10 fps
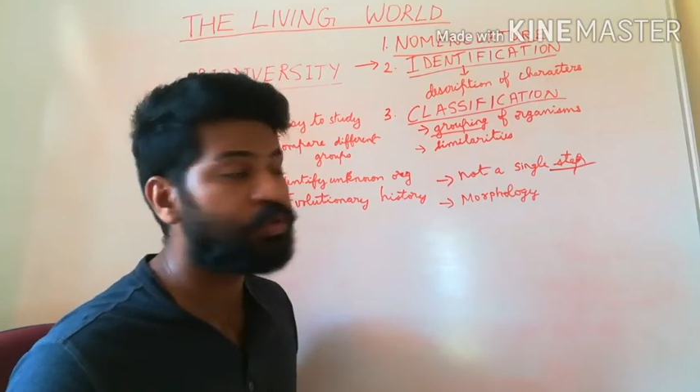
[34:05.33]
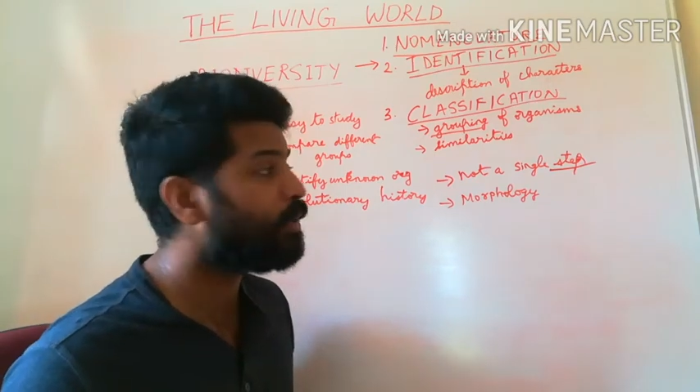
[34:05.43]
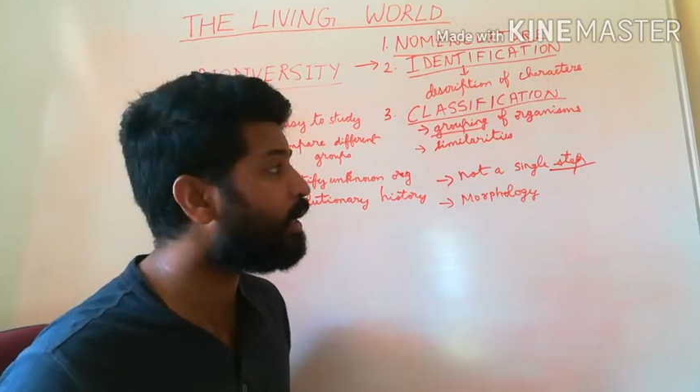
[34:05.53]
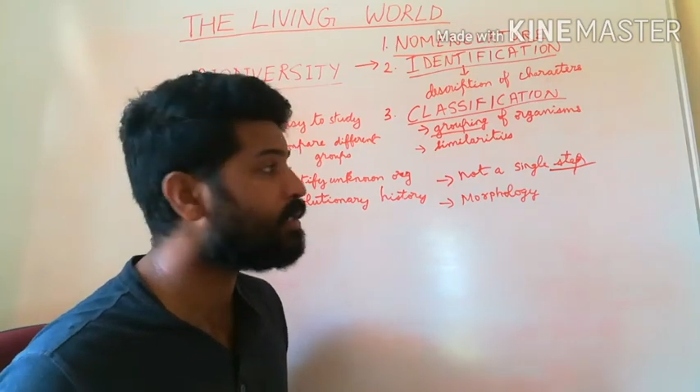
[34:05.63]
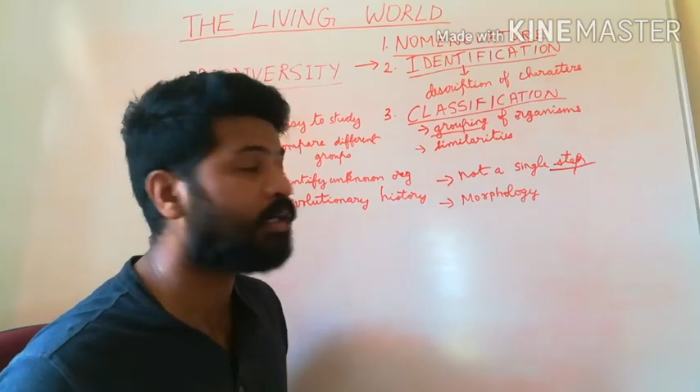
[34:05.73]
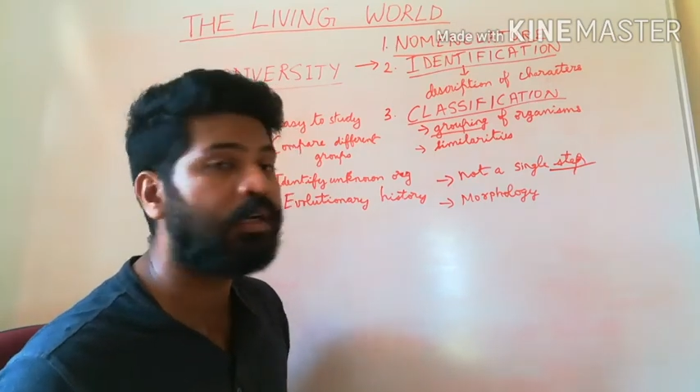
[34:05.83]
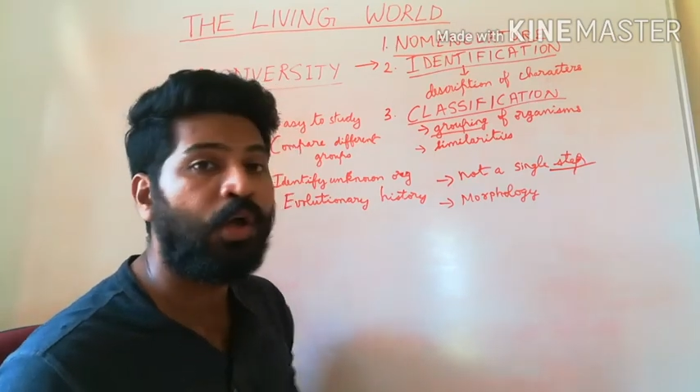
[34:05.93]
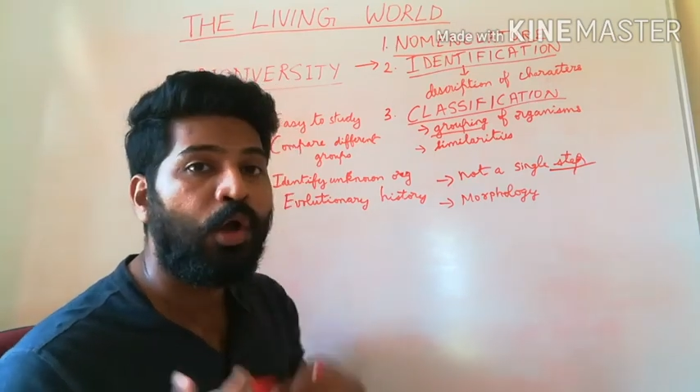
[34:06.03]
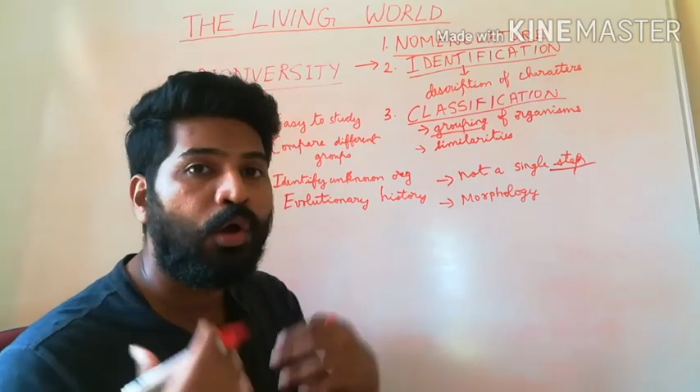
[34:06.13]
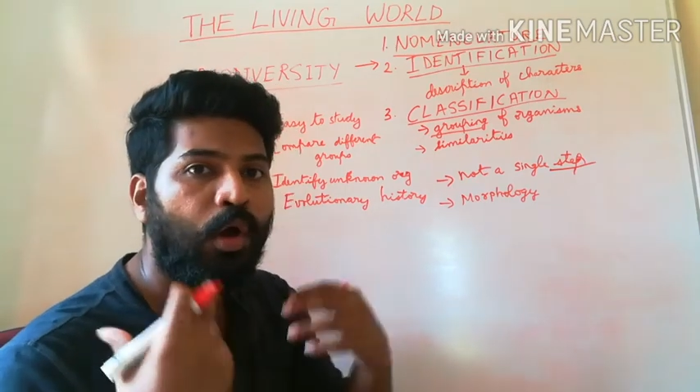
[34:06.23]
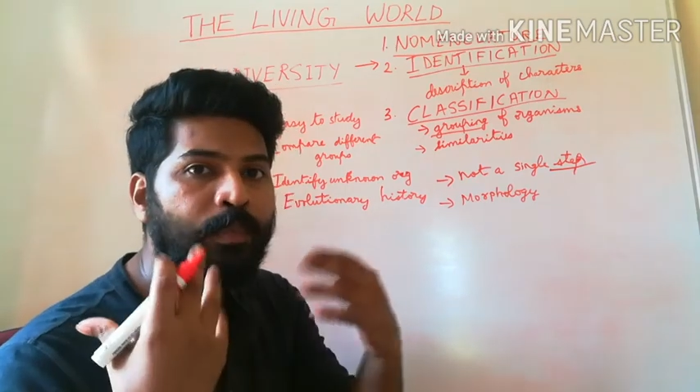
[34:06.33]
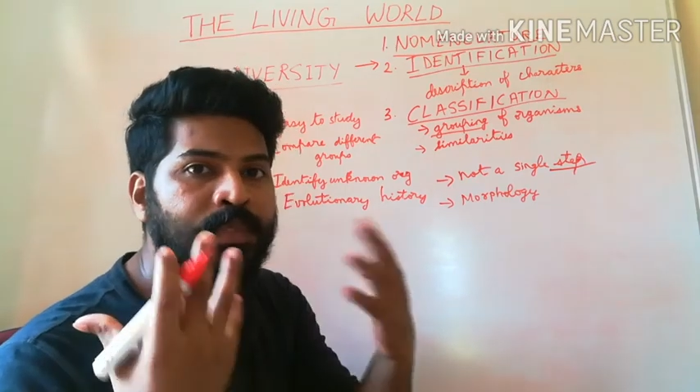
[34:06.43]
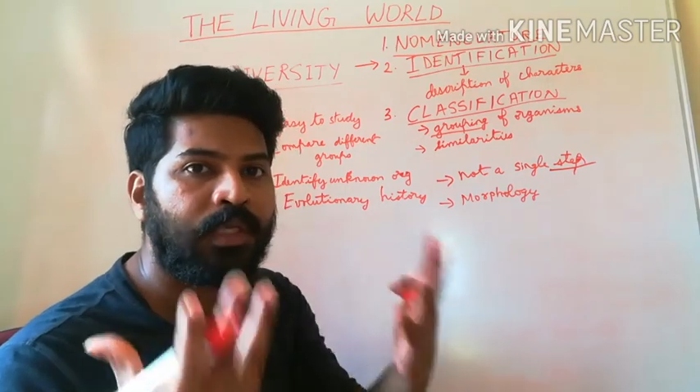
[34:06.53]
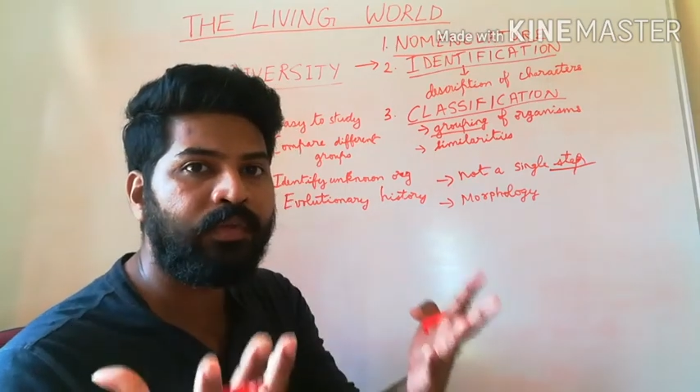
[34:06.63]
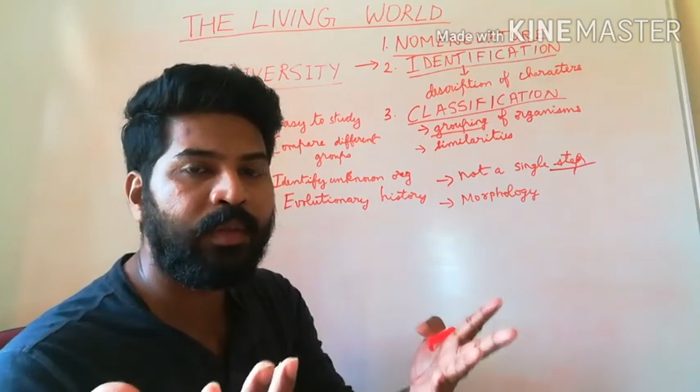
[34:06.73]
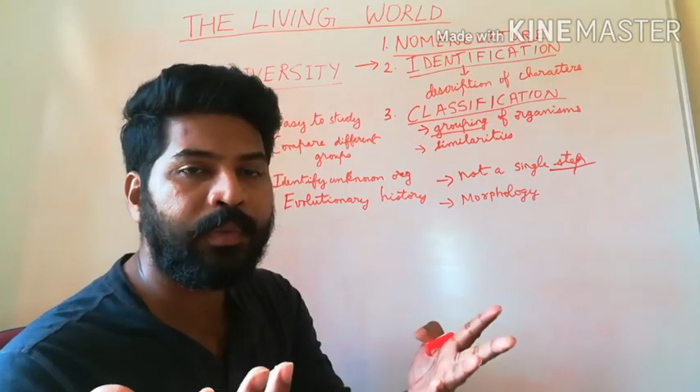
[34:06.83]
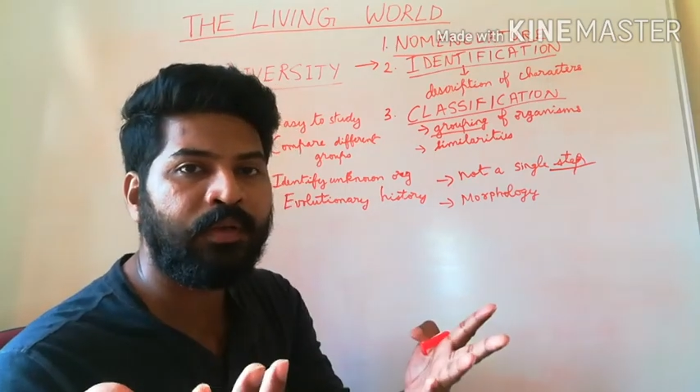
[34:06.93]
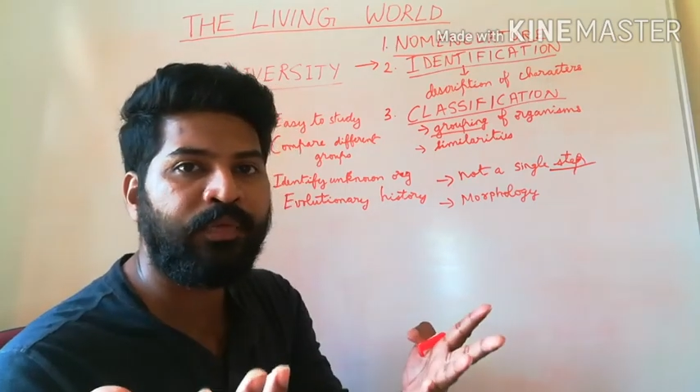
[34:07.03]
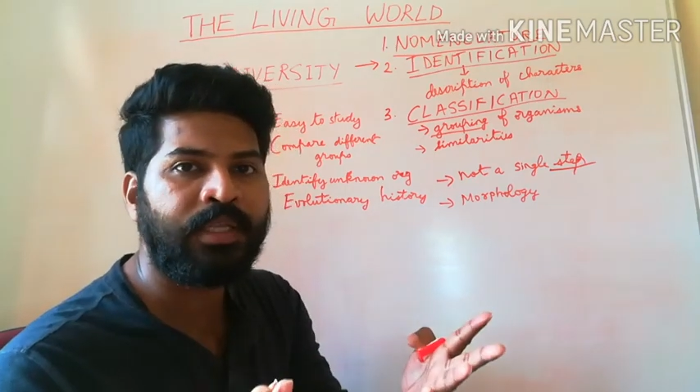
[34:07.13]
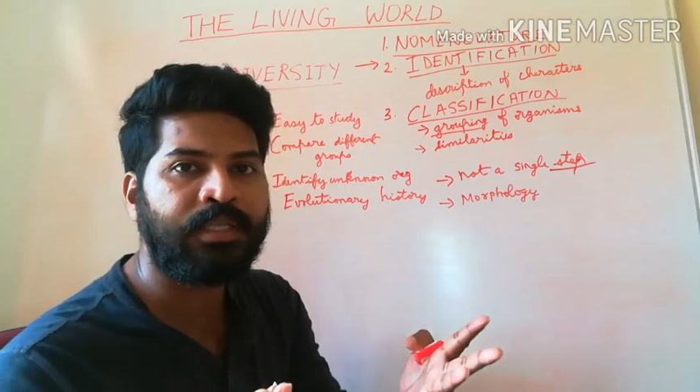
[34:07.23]
So that is a
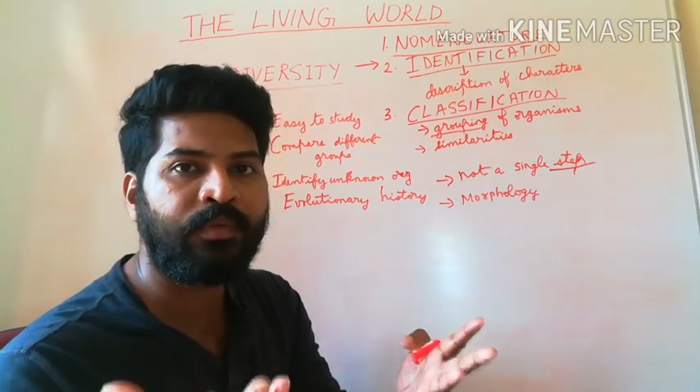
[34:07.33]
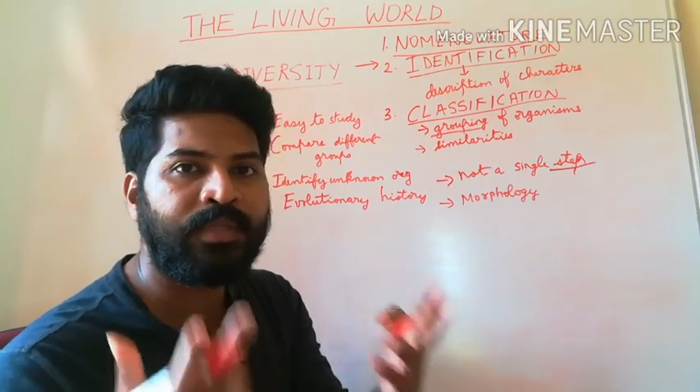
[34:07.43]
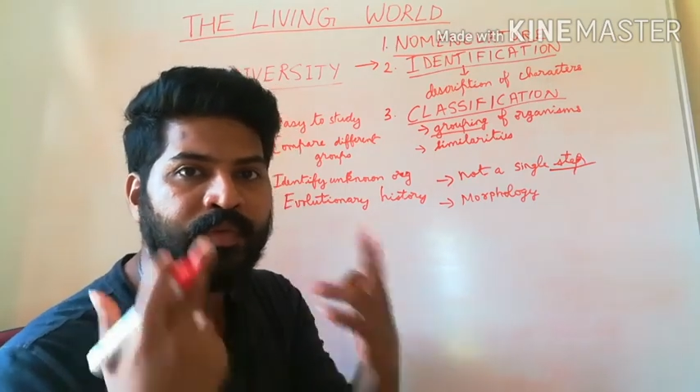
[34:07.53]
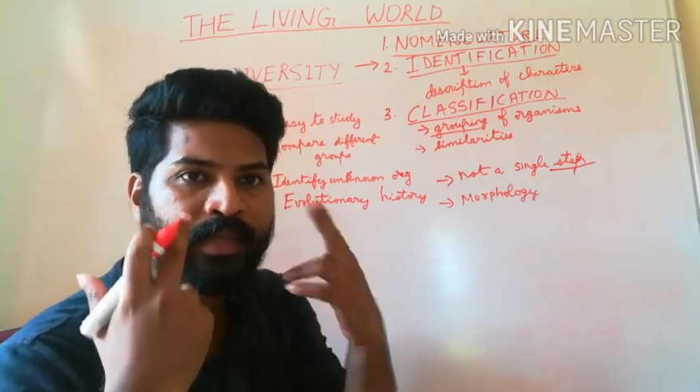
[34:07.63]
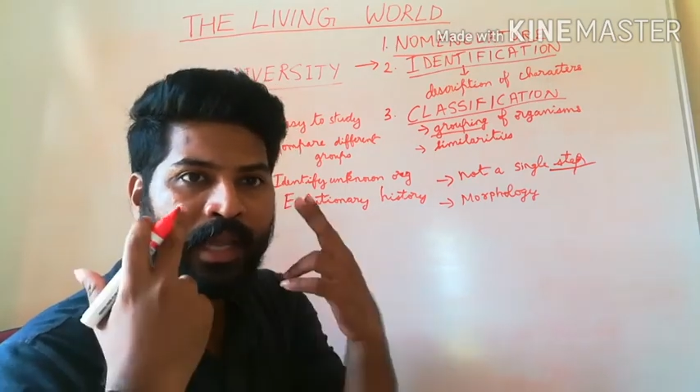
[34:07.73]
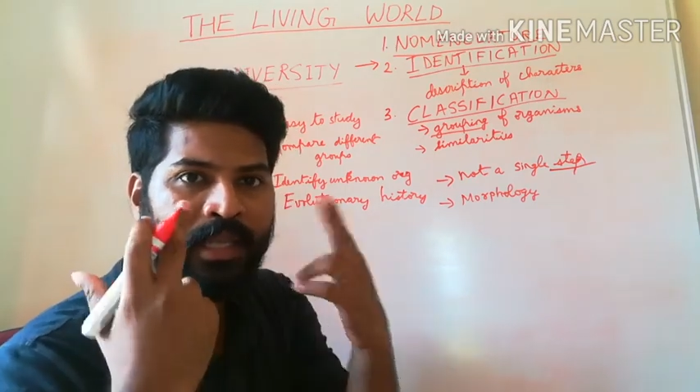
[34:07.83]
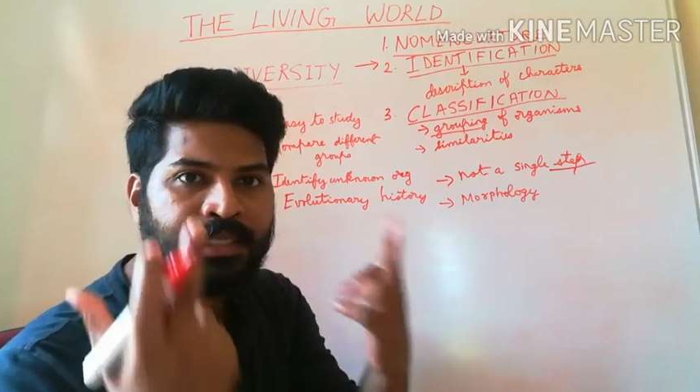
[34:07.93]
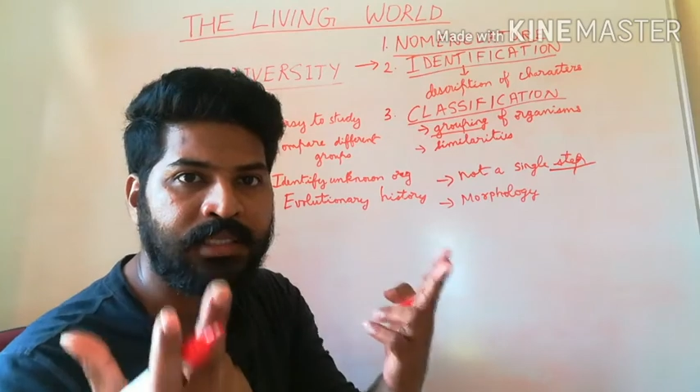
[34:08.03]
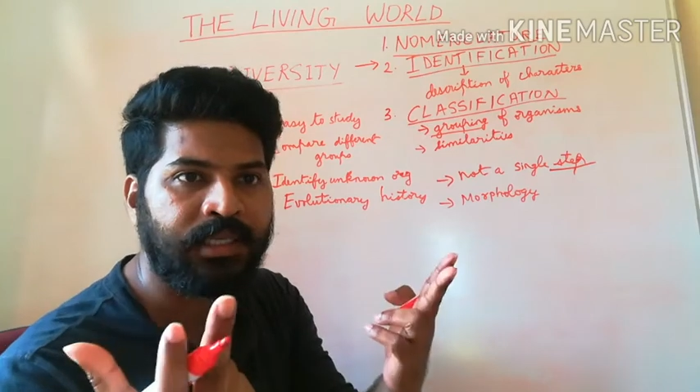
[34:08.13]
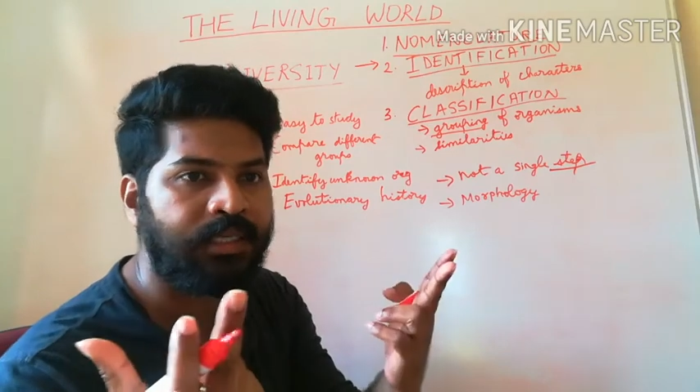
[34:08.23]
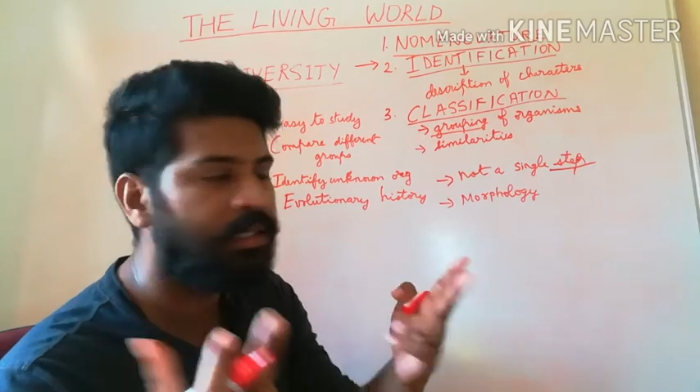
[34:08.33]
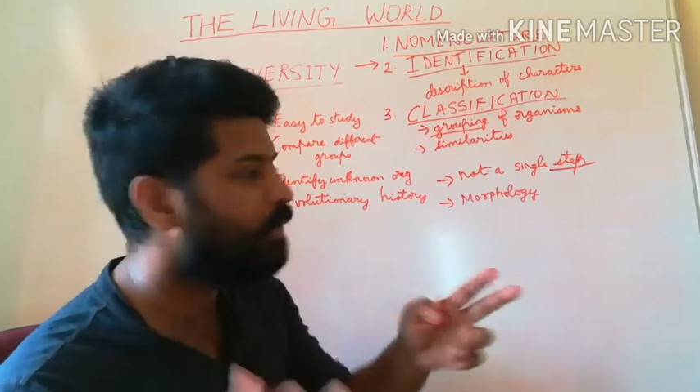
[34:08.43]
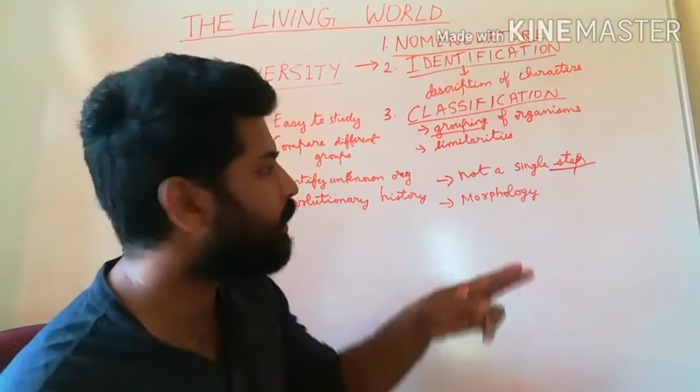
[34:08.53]
observable feature which we can see. That